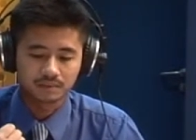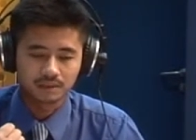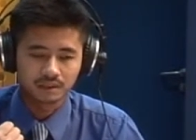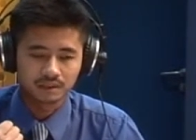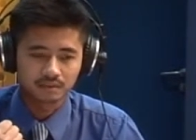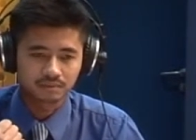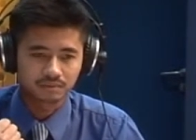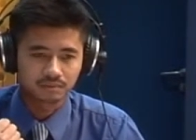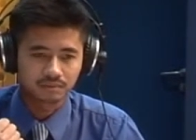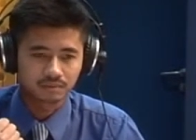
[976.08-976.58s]

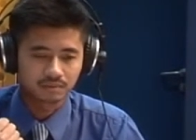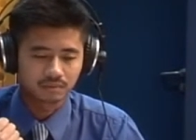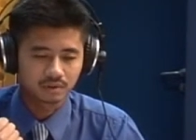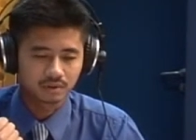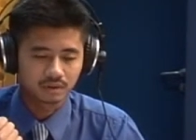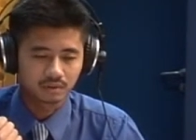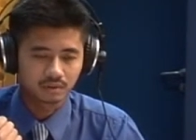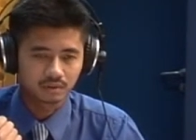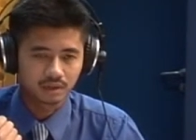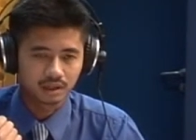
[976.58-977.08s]
If
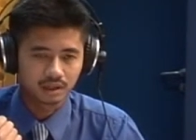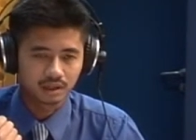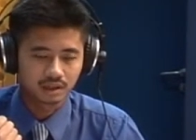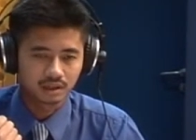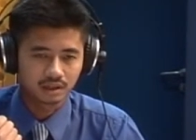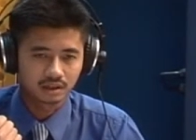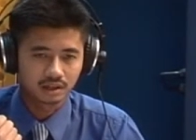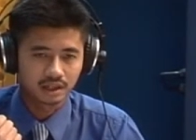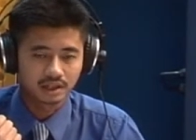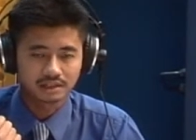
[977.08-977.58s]

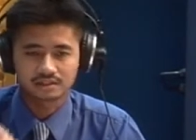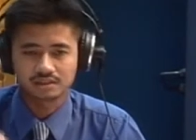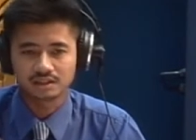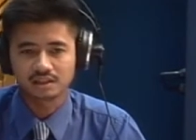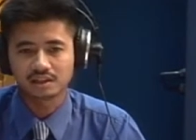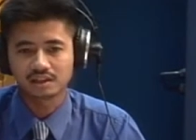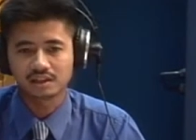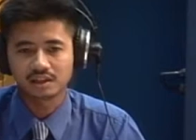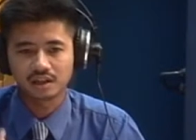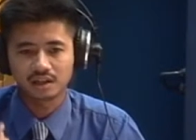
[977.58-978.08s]
let's
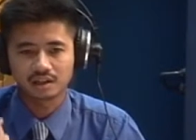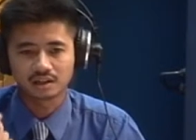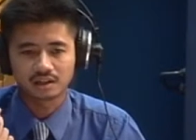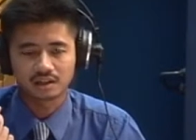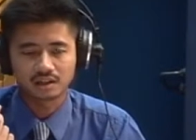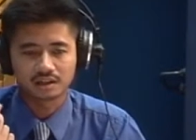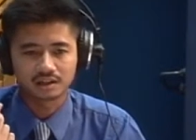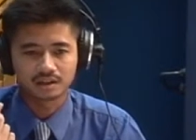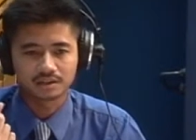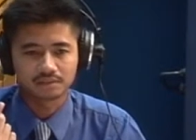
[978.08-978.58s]
say that
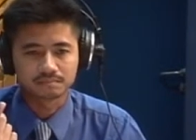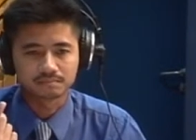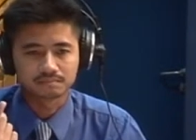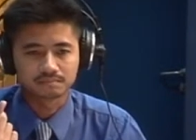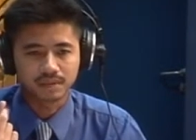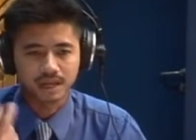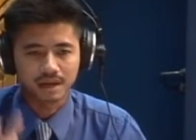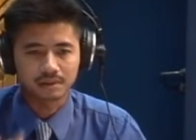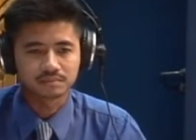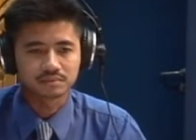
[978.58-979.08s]

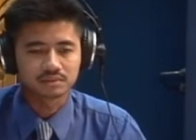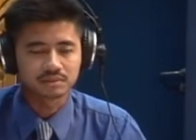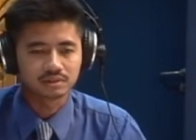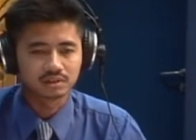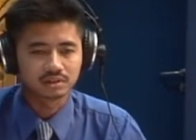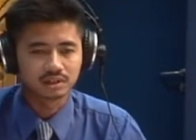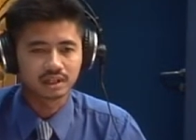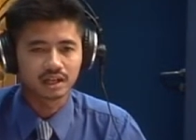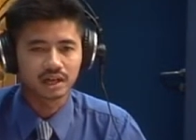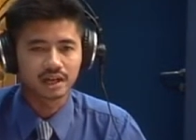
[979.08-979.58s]
apps
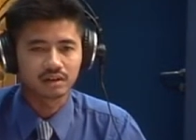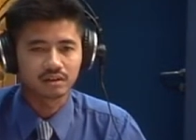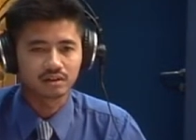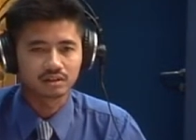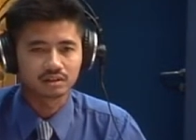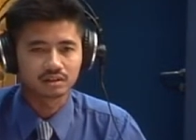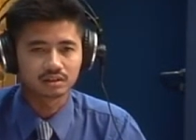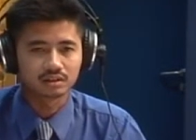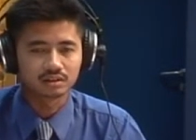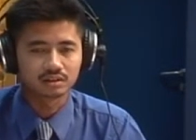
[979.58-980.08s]
rely
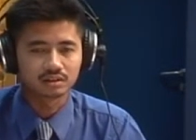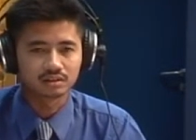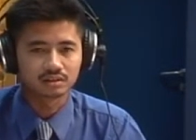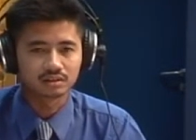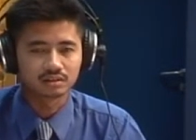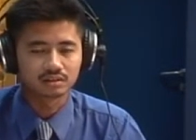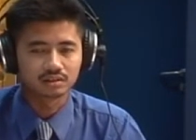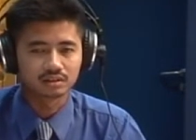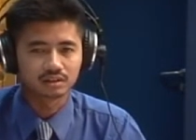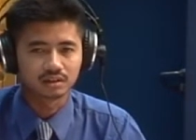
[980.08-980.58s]
on
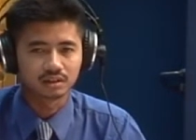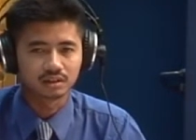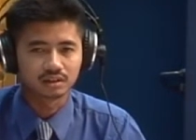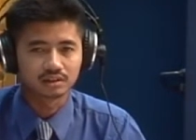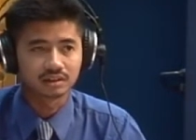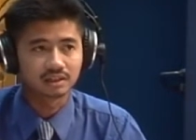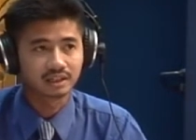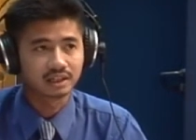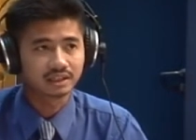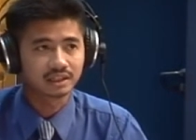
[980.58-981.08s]

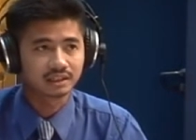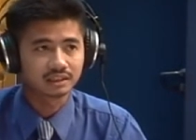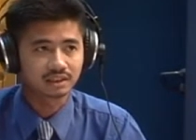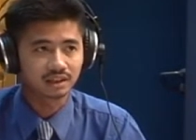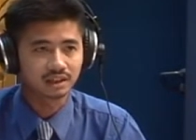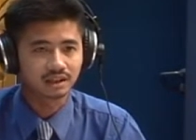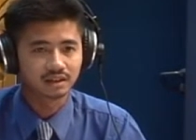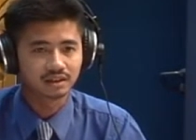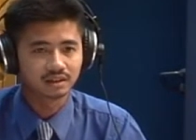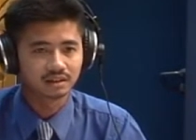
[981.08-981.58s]
internet
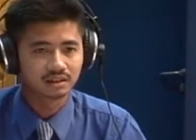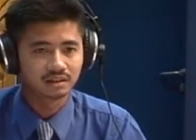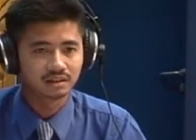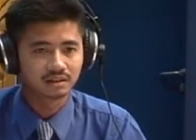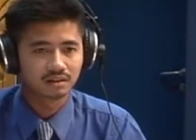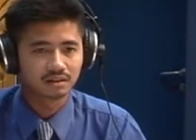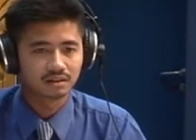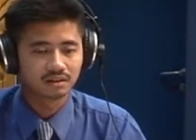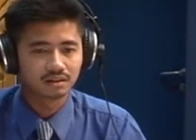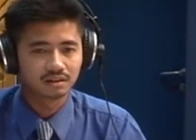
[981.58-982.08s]
data,
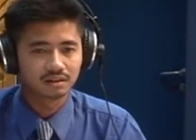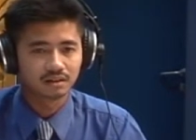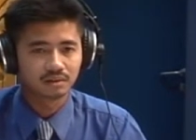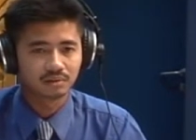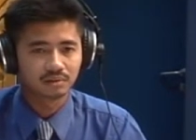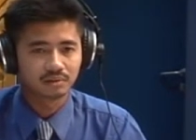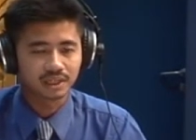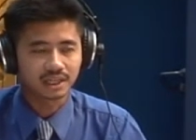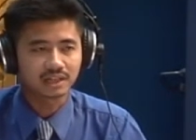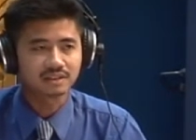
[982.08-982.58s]

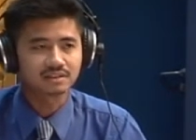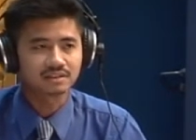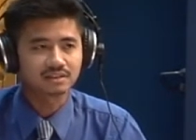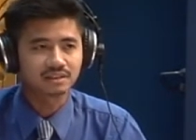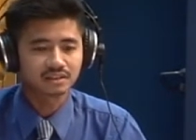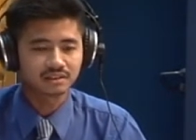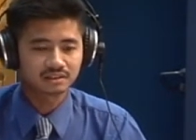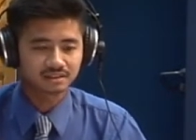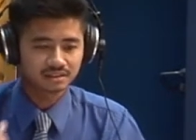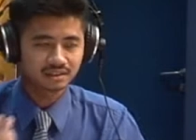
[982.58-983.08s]
we can
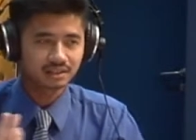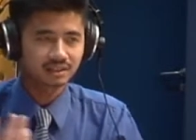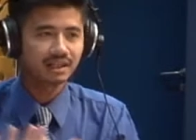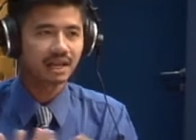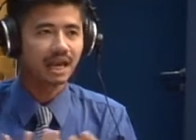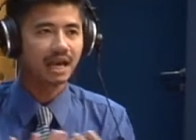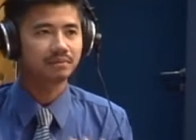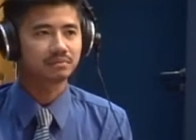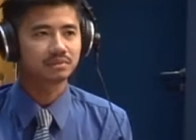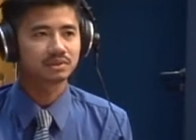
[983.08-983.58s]
still see the
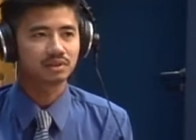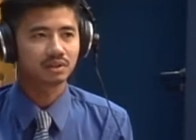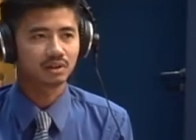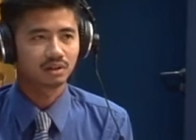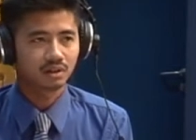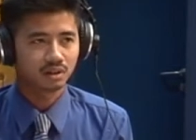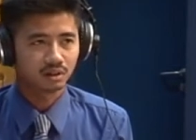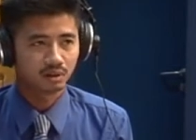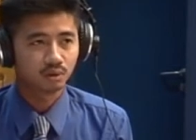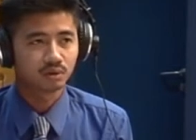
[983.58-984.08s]
apps
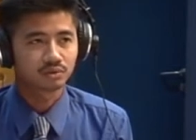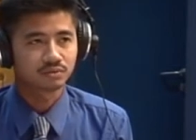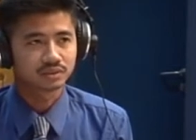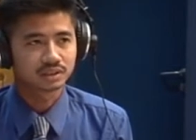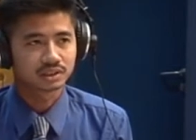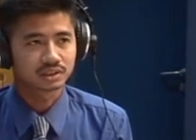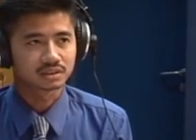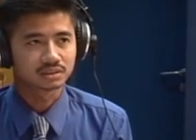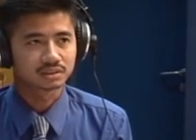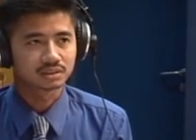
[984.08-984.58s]
load
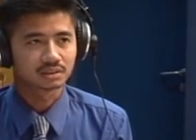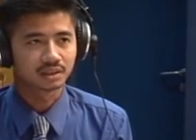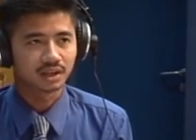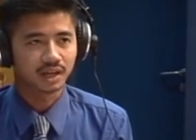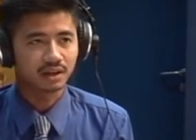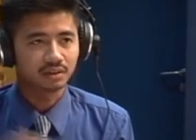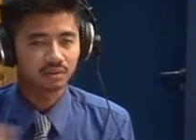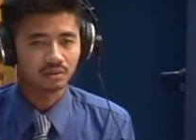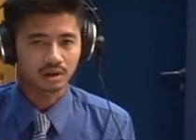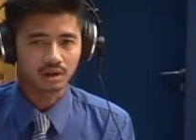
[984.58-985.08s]
first,
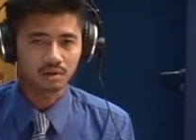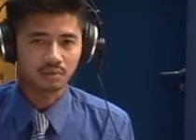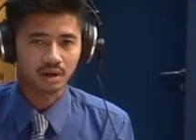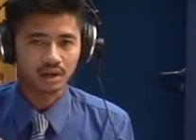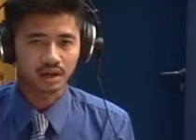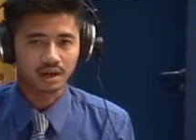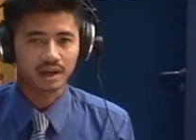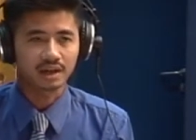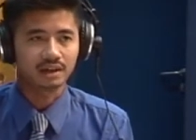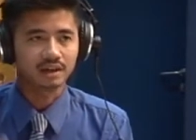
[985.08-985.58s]
and
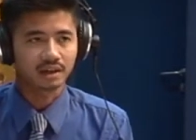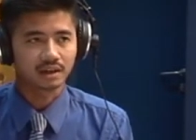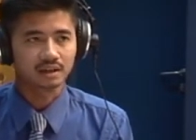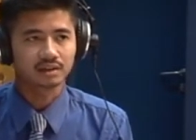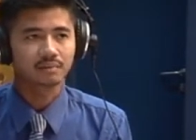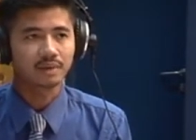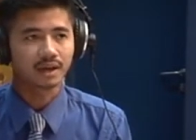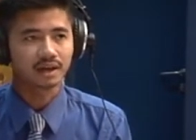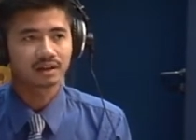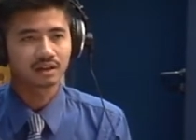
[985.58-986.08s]
in
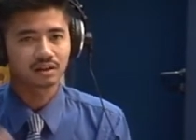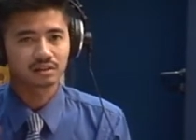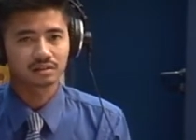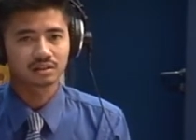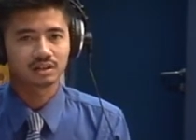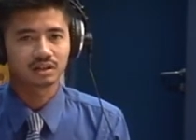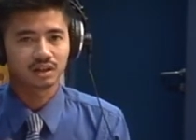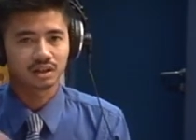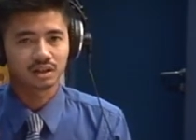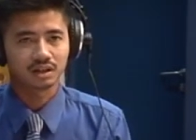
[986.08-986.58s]
the
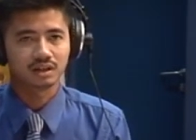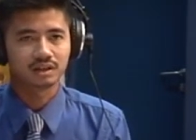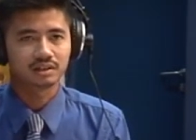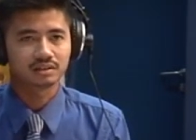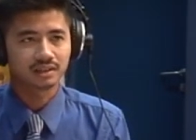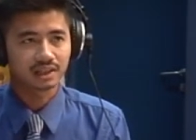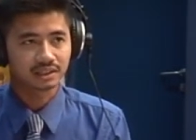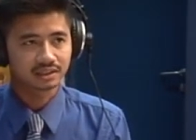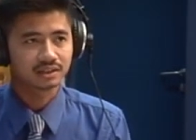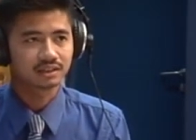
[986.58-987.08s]
background
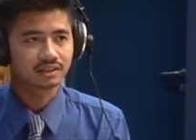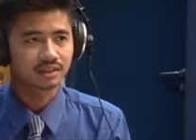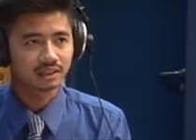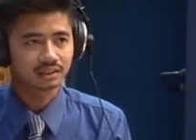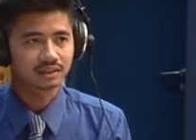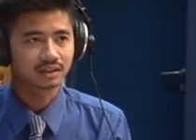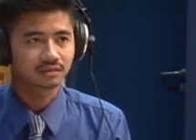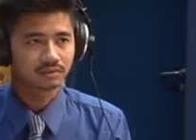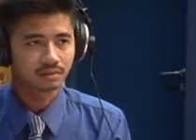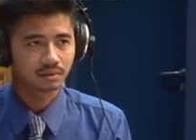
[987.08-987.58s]
it's getting the
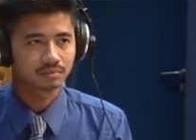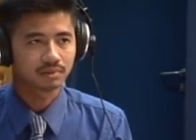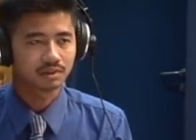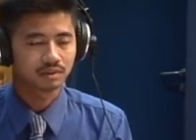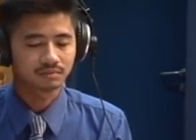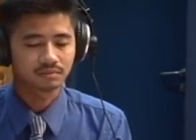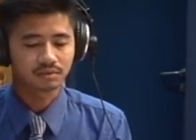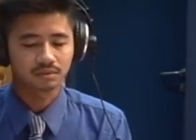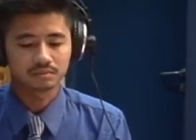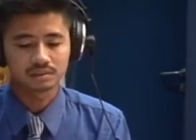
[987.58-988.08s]
data from
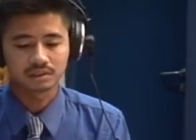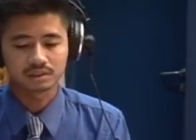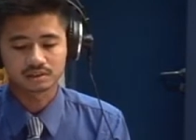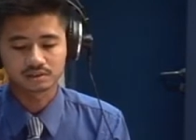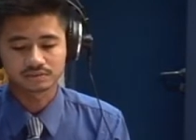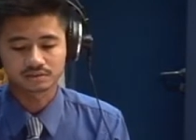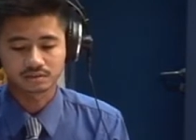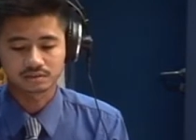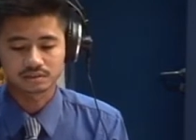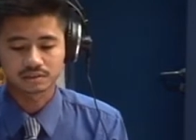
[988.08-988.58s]
the
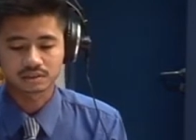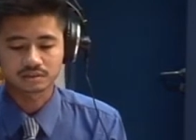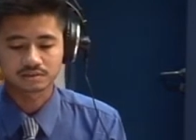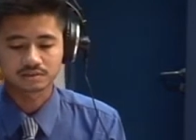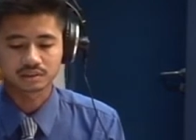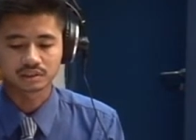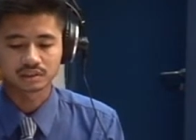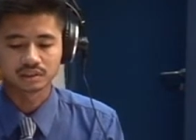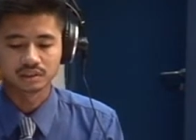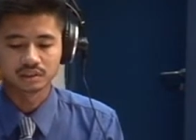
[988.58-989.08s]

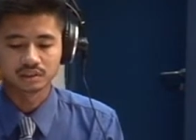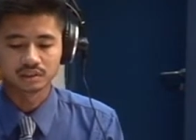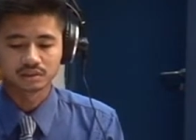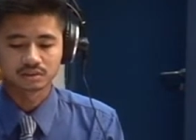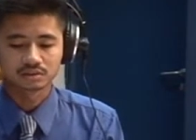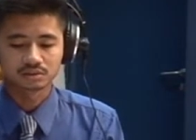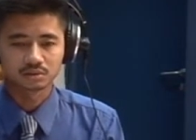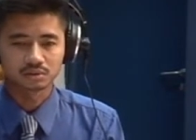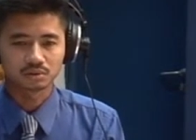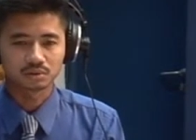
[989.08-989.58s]
server.
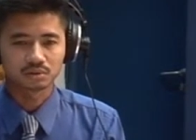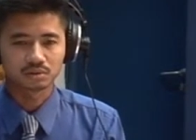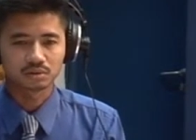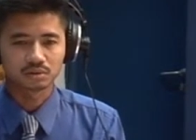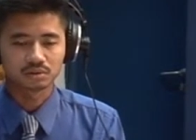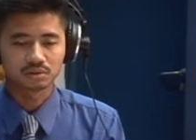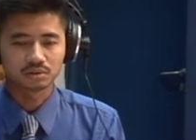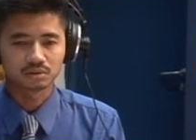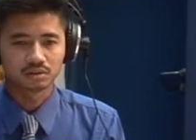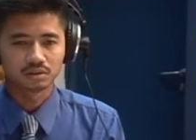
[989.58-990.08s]

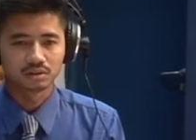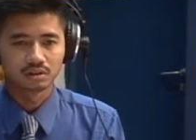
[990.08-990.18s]
So